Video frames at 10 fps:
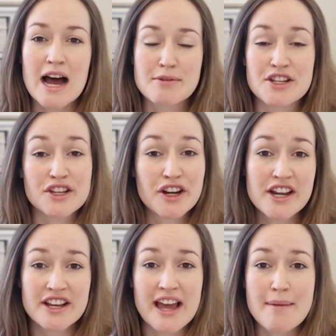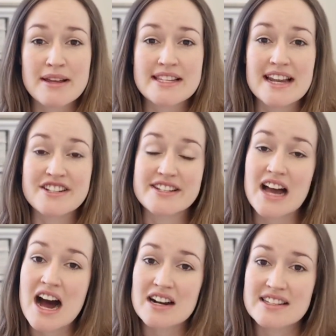So you can go to your chemist and just
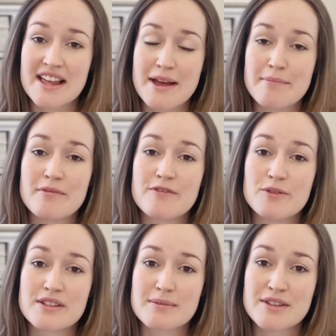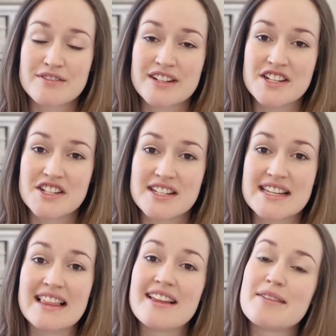ask them for some syringes
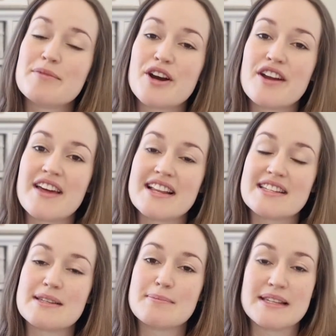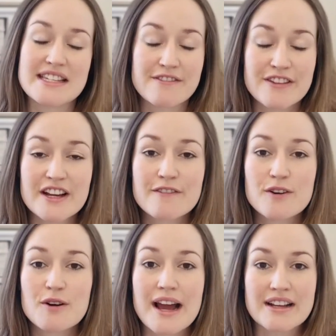and let them know that it's specific
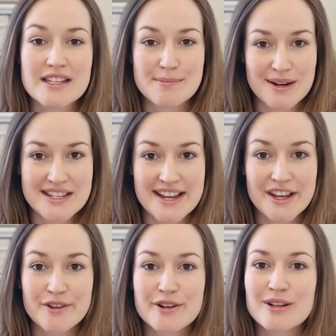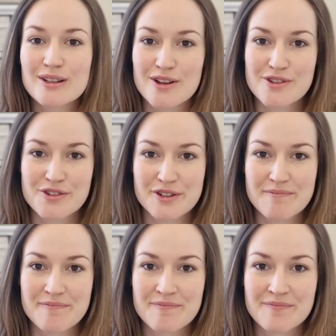for expressing your
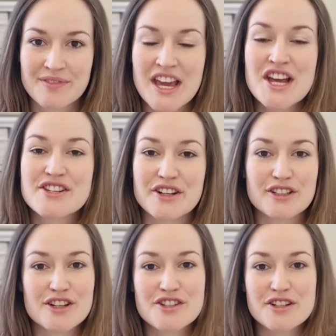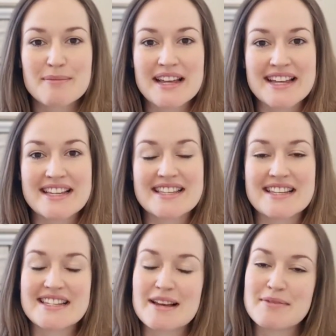colostrum. So colostrum is the
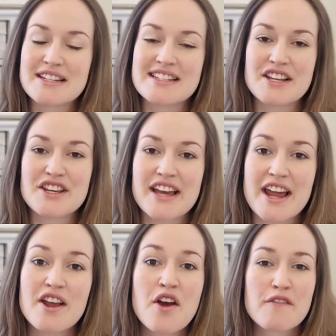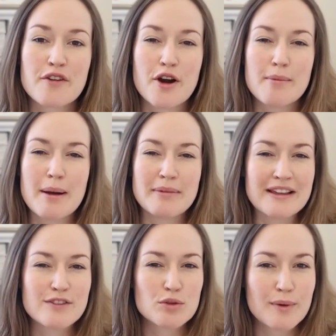substance that you get from, I
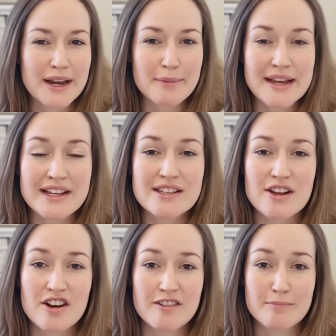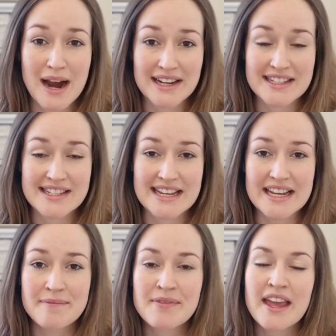believe, 20 weeks of
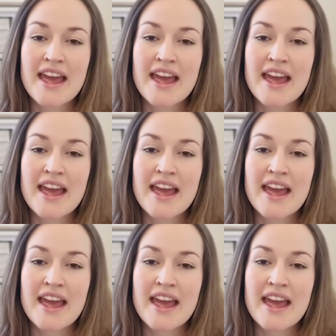pregnancy.